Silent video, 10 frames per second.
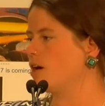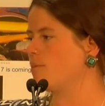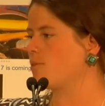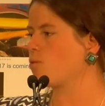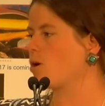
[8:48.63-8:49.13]

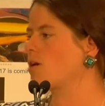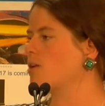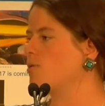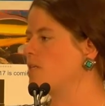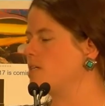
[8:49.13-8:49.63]
the work
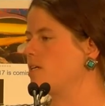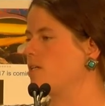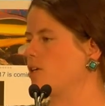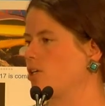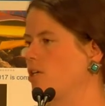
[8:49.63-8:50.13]
that we did in
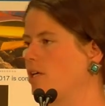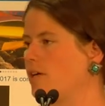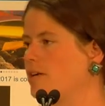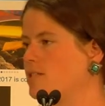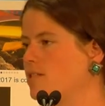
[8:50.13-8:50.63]
the early
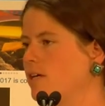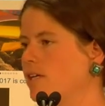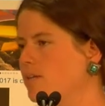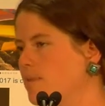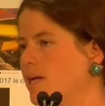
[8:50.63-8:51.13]
years, in
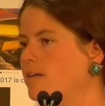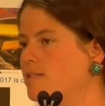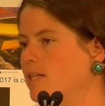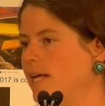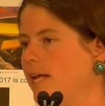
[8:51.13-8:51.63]
the mid
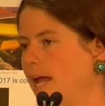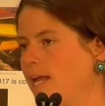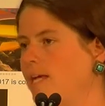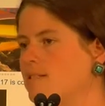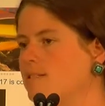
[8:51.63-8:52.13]
to late
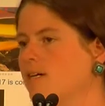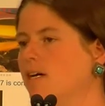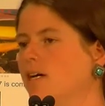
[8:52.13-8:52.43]
80s.